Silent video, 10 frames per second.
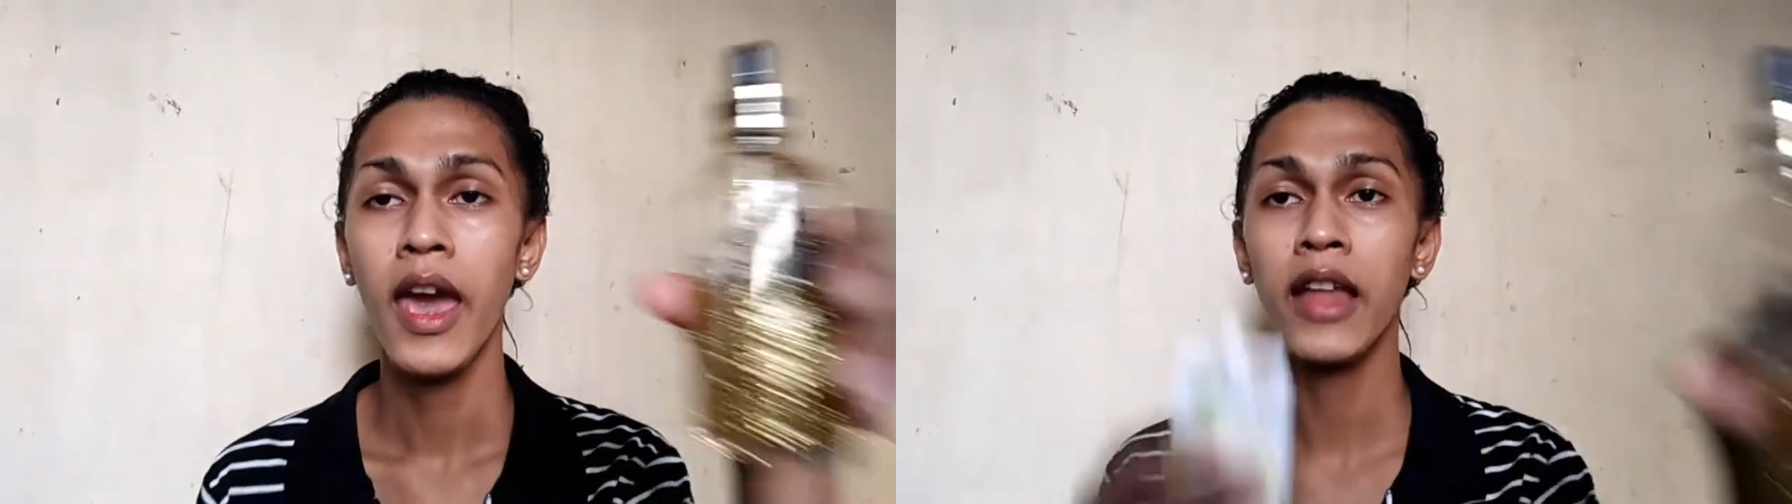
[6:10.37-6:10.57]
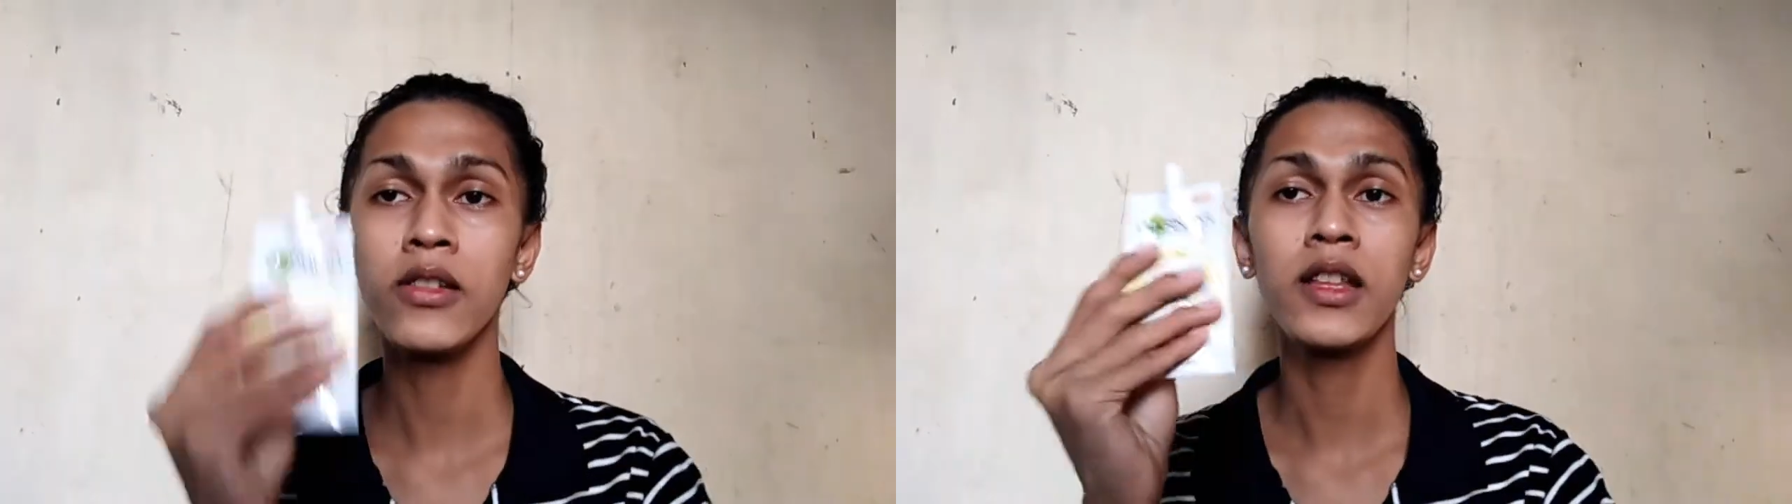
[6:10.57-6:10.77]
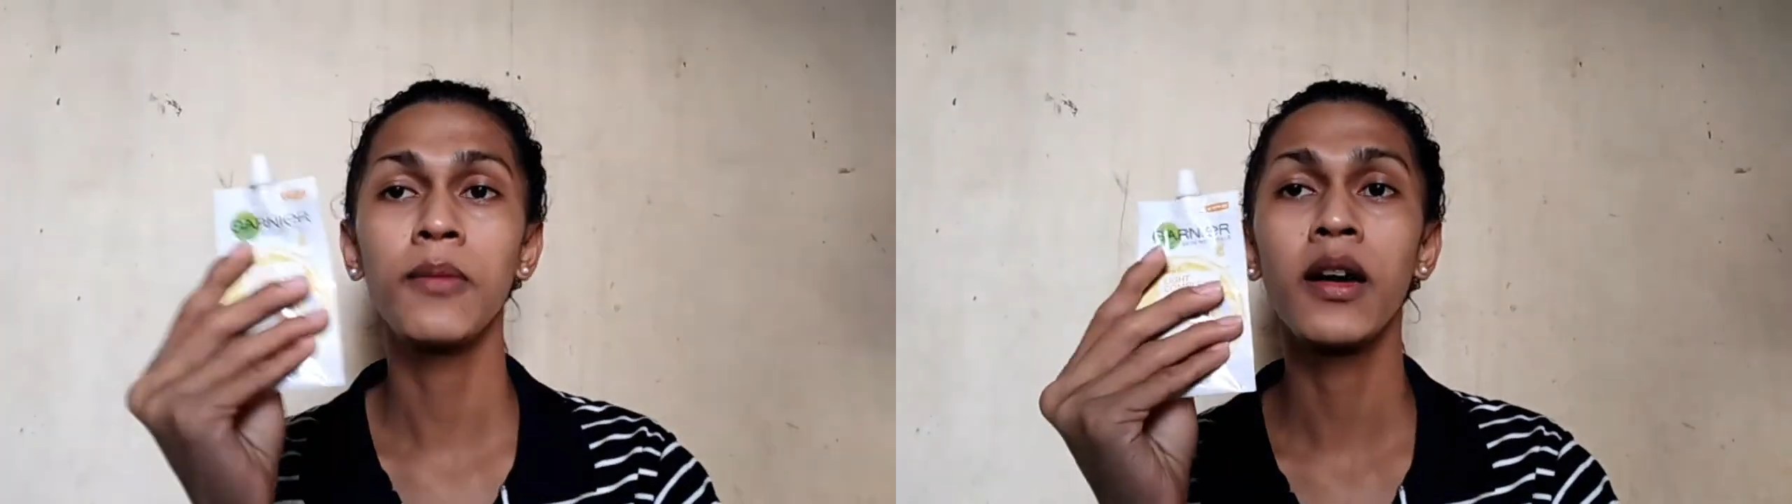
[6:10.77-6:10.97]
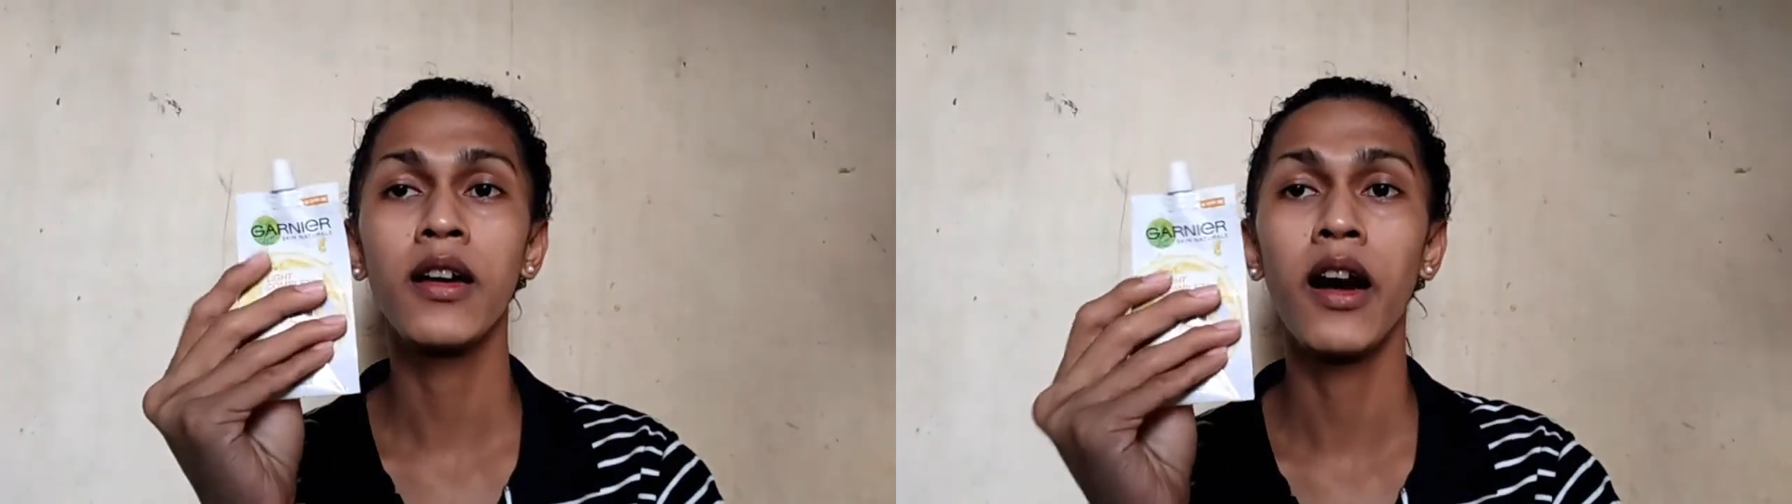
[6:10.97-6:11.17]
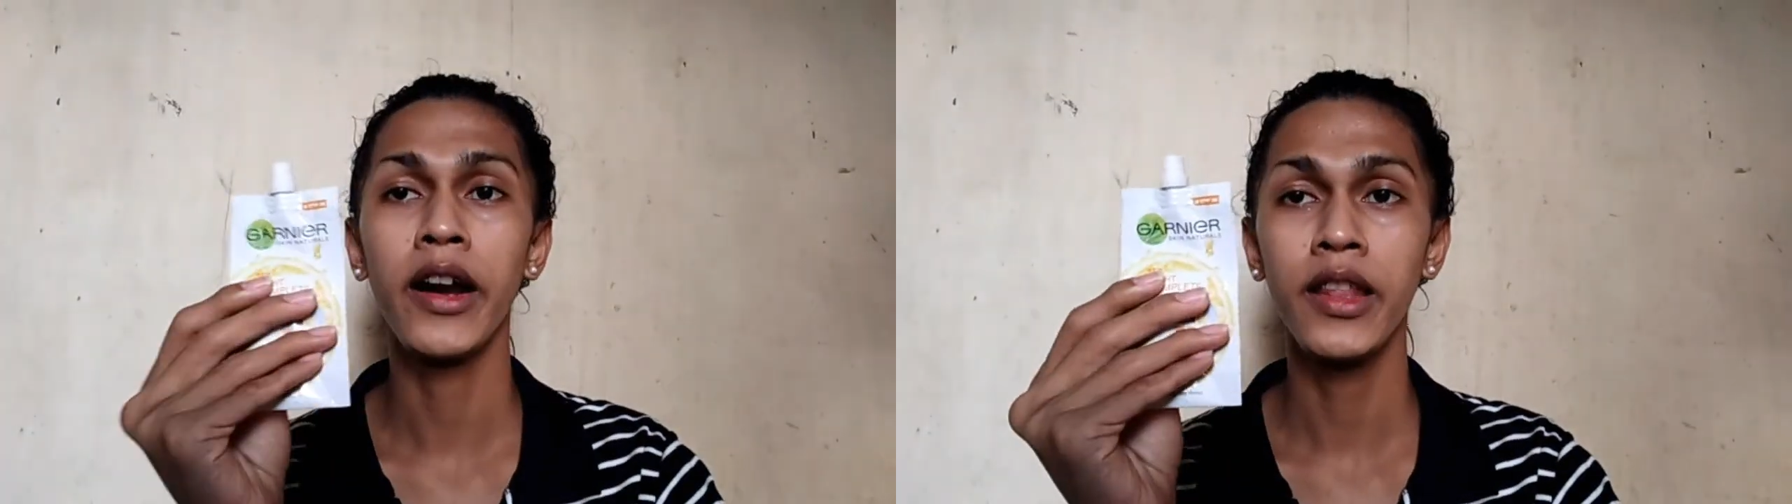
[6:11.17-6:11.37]
eto
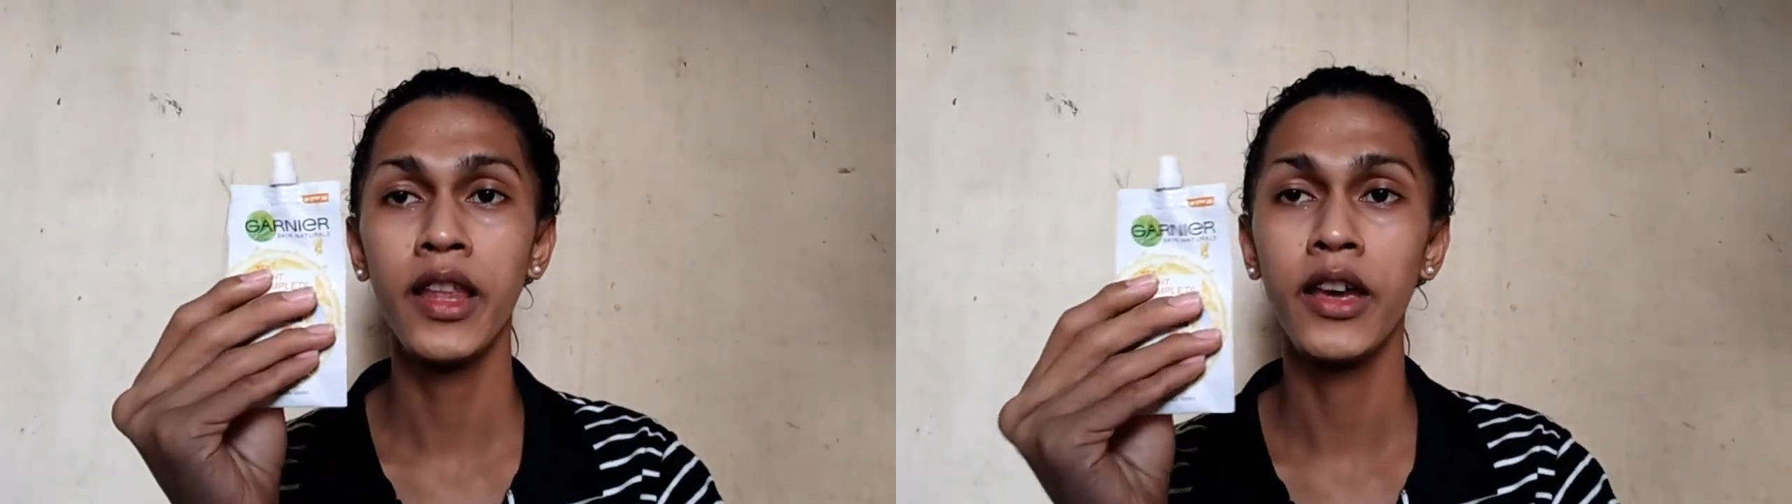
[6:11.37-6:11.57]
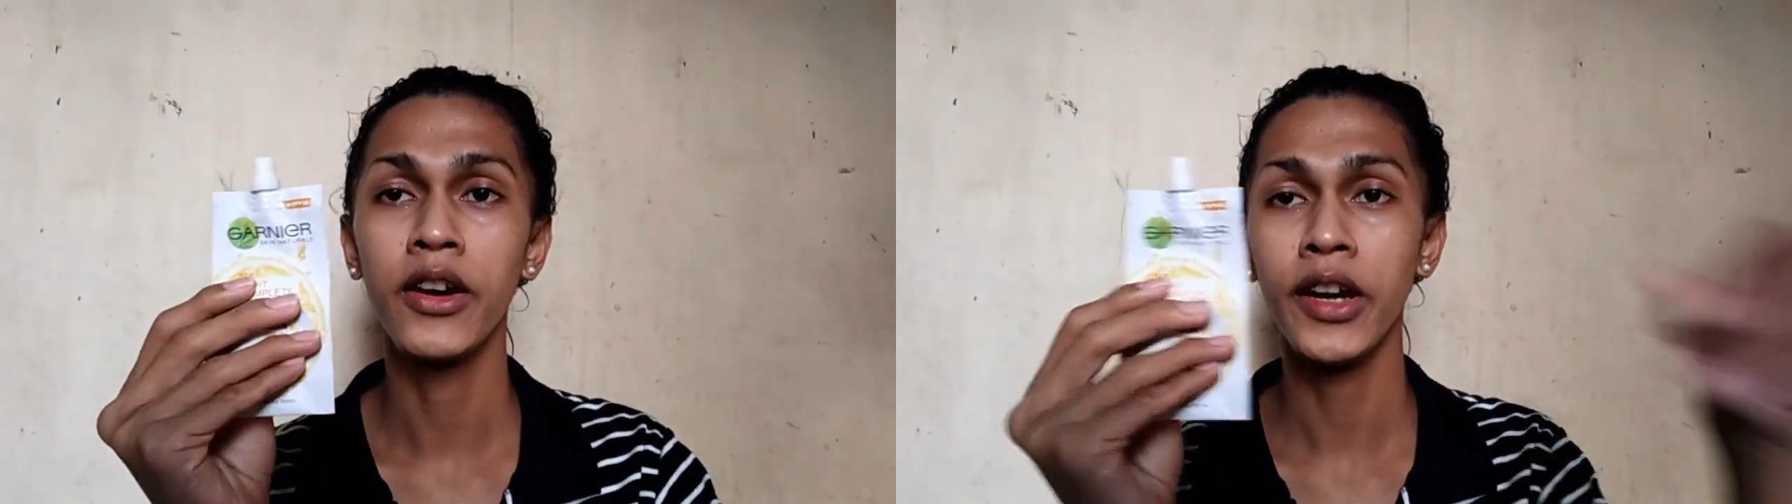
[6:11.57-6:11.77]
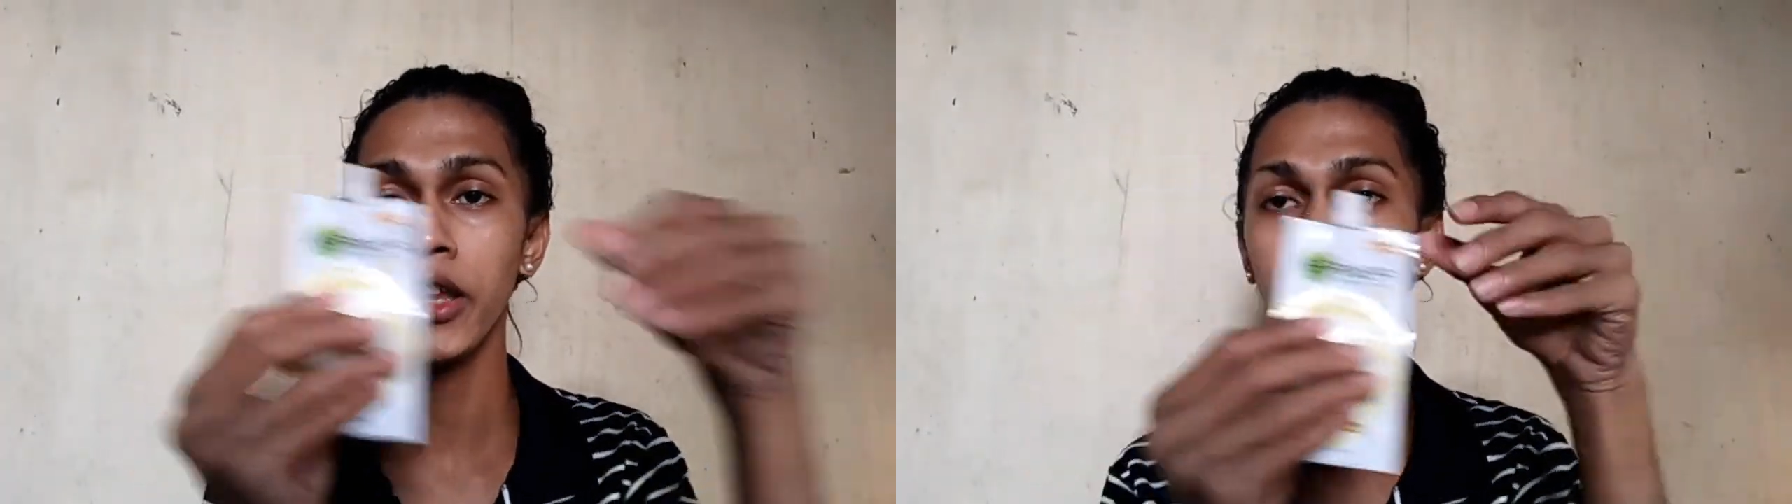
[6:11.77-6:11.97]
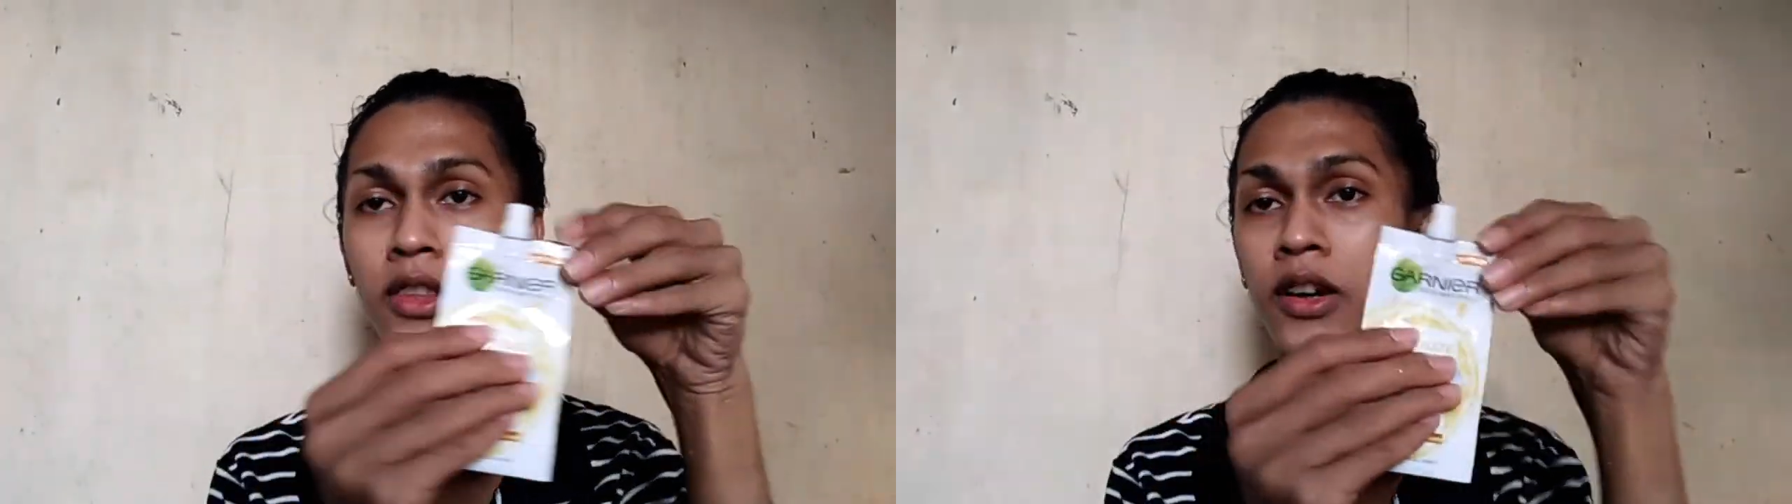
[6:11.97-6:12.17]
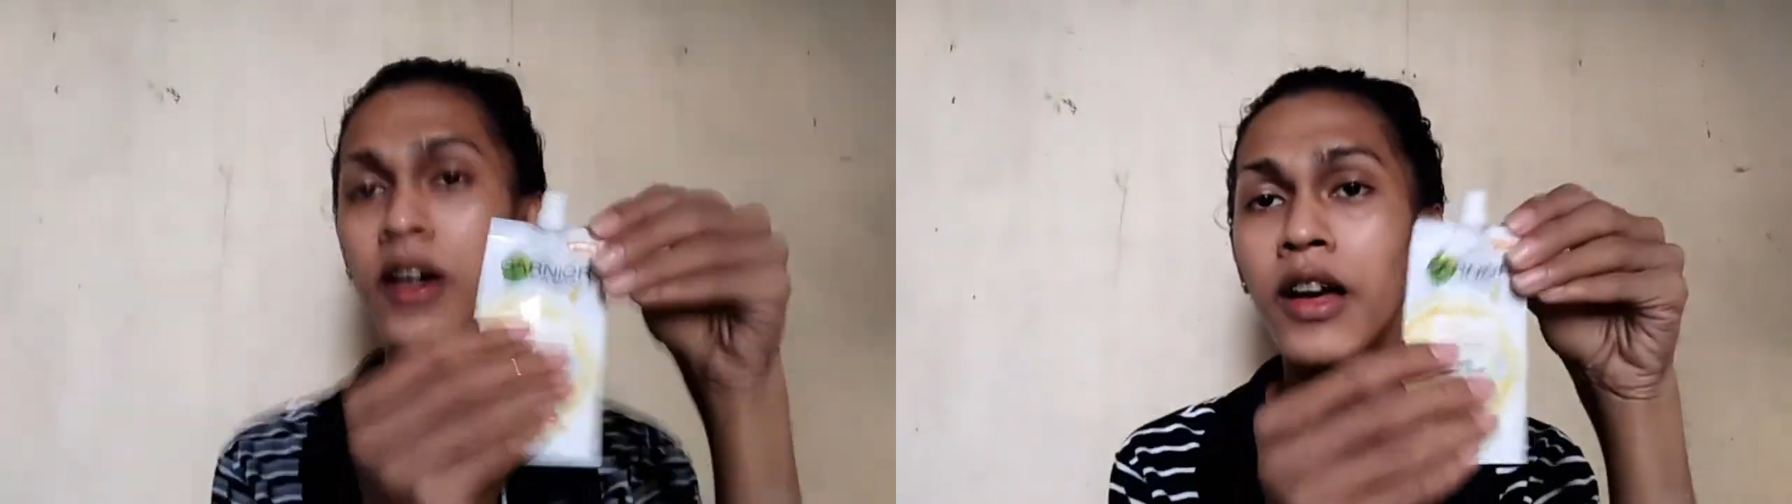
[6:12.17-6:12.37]
namang Garnier na to.